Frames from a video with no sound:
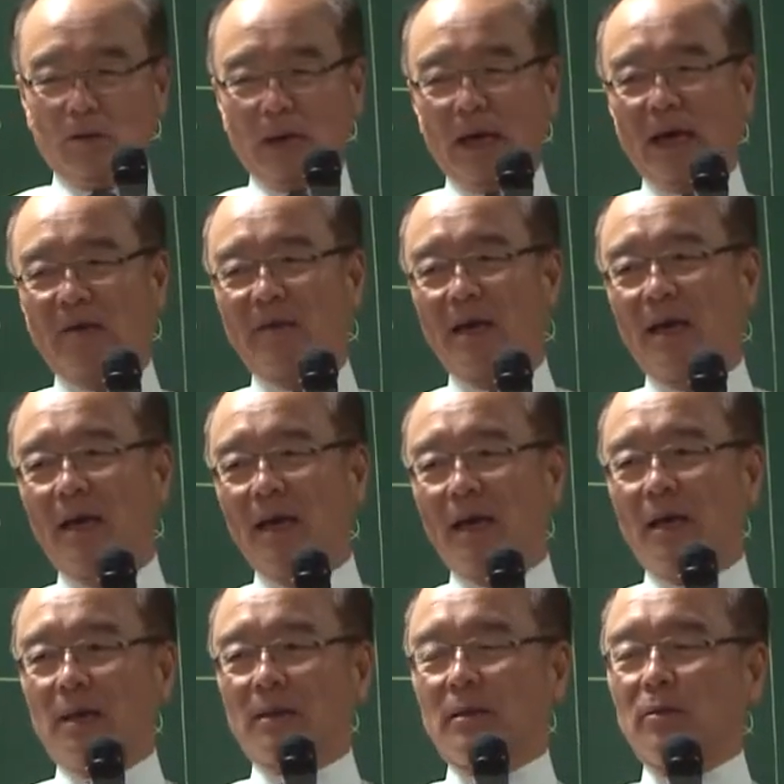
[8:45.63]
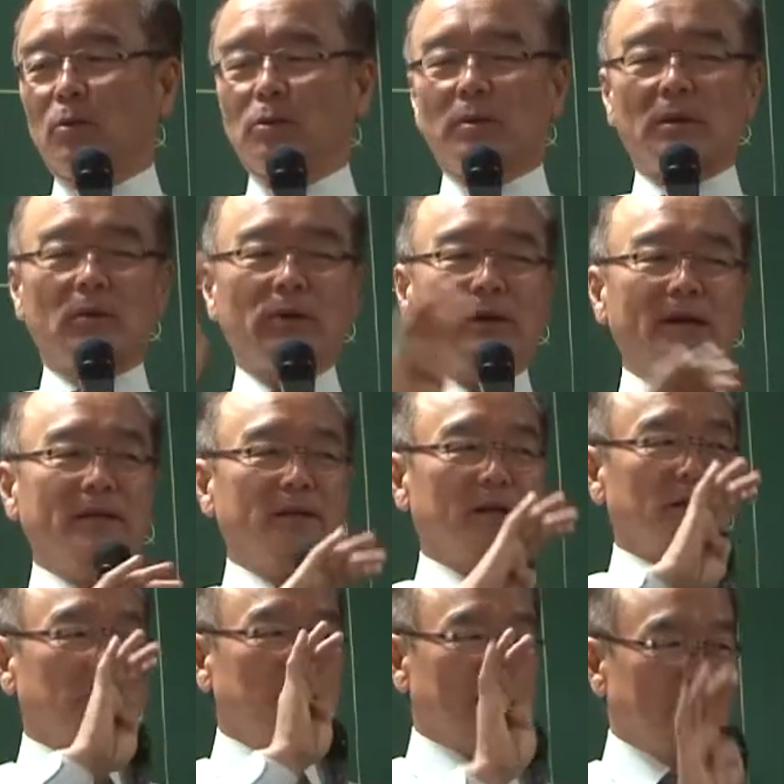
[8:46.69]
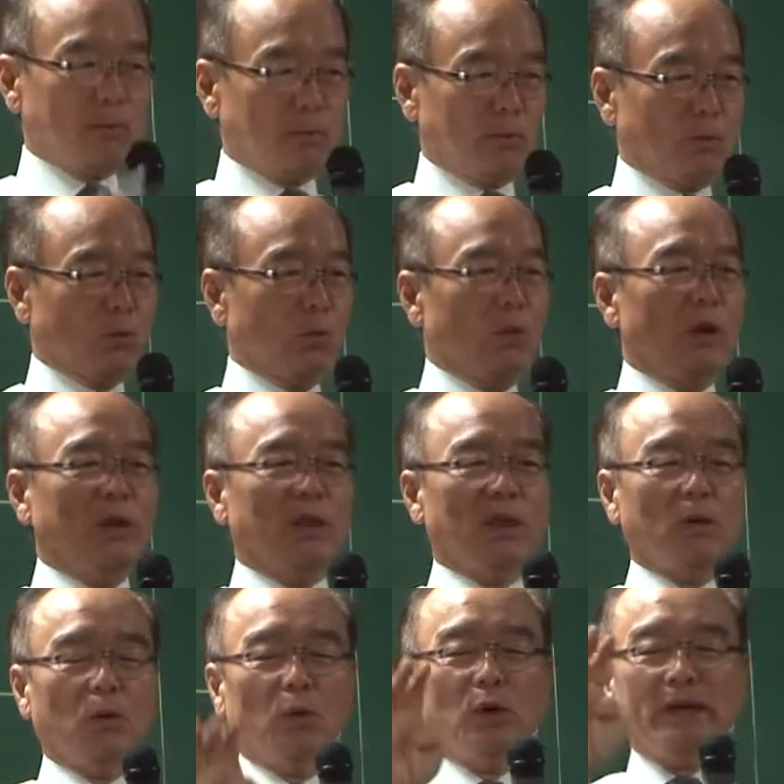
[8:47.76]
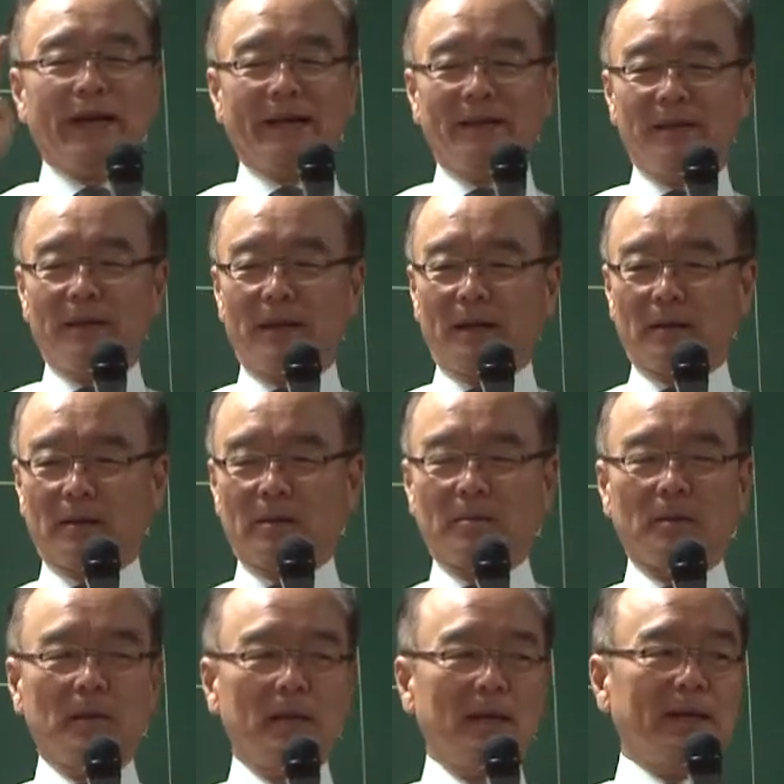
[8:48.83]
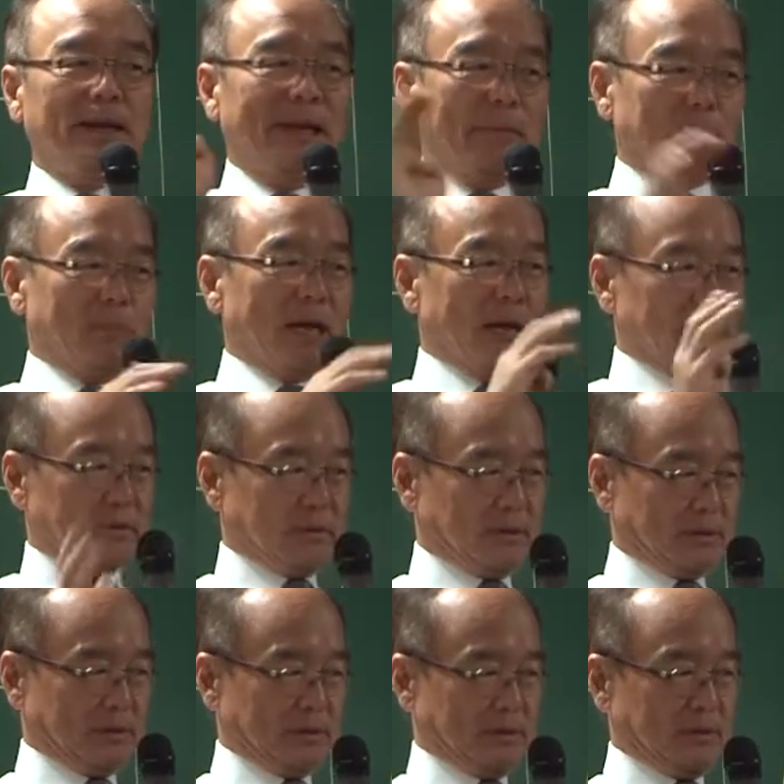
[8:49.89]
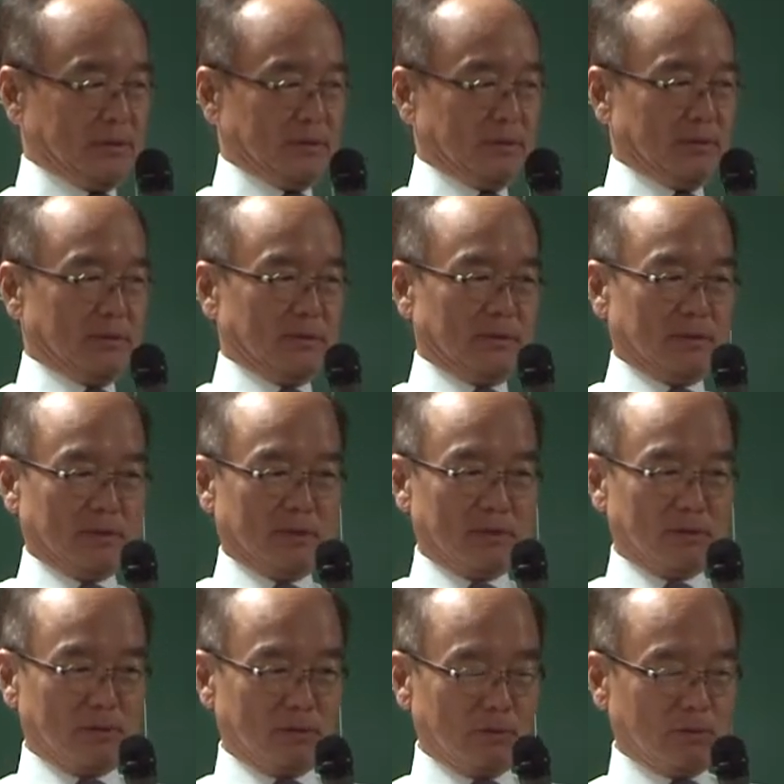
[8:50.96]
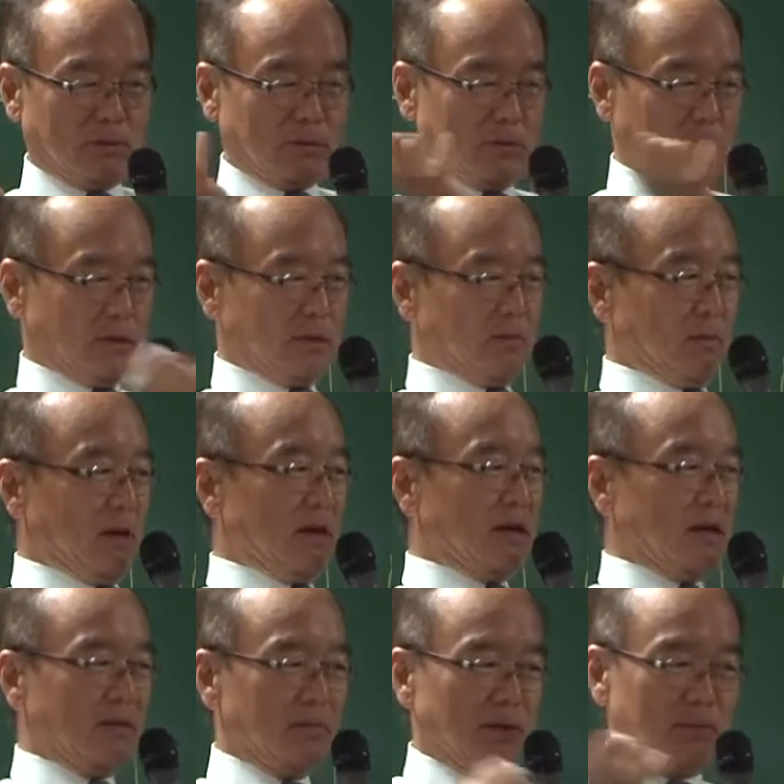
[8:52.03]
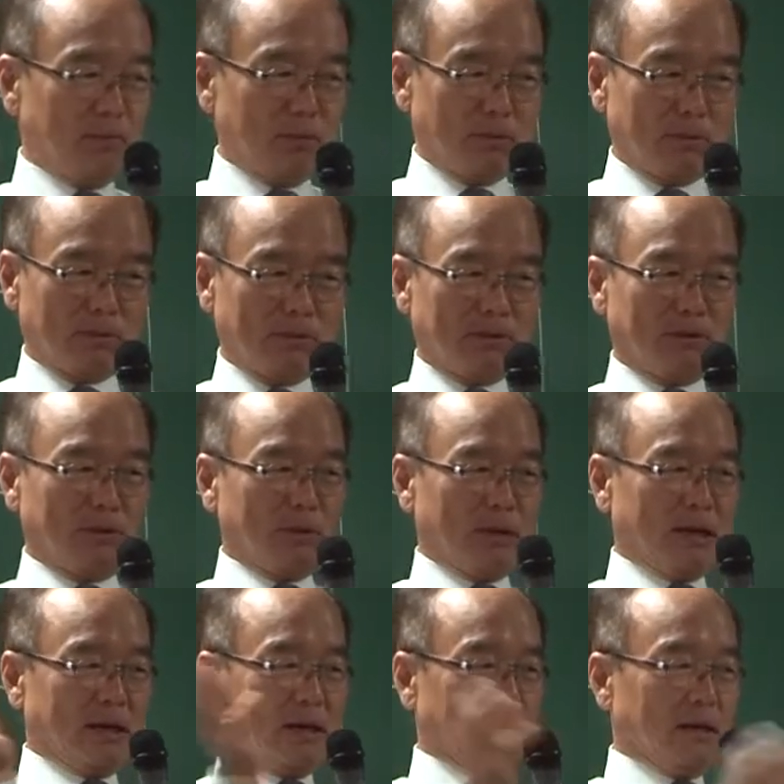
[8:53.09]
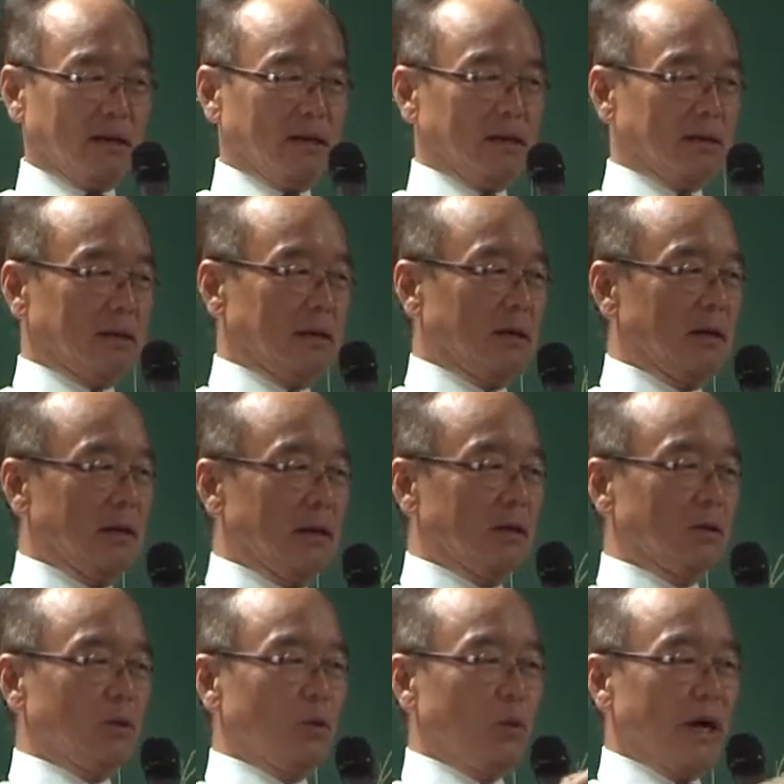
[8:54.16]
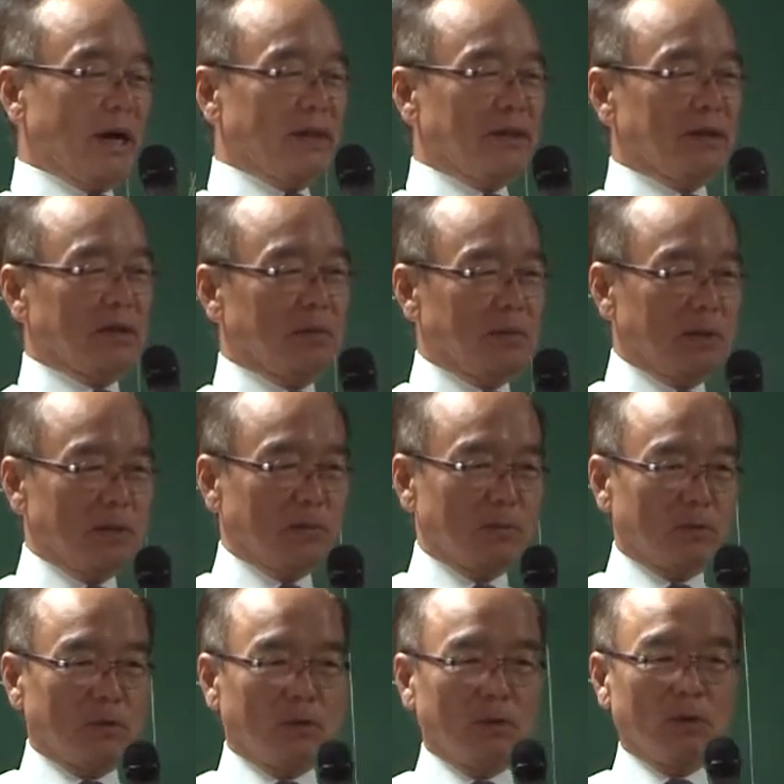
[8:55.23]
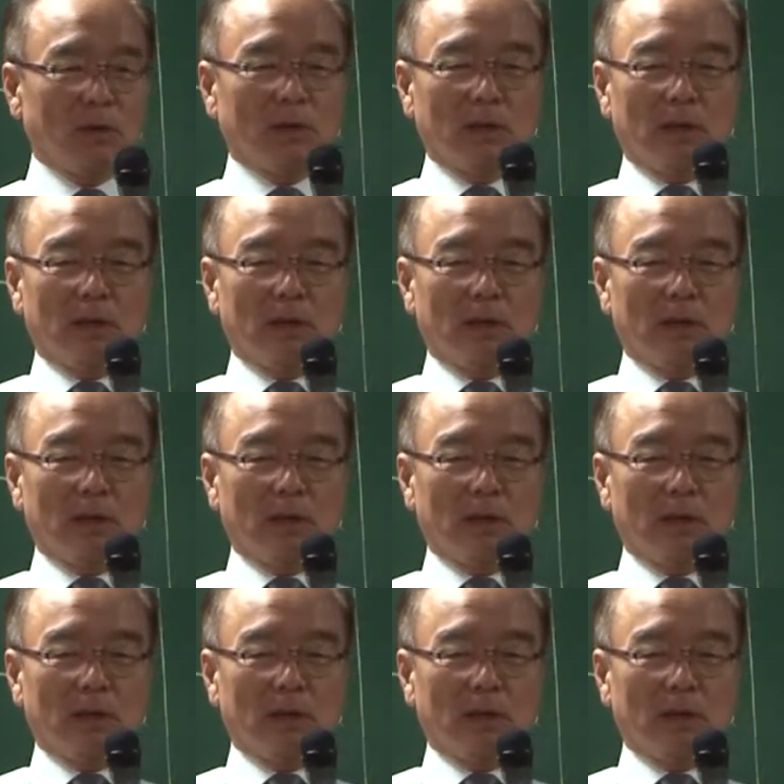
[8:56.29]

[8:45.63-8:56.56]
have 100 people with 100 laptops. Now you keep adding people. Now you hire 200 people,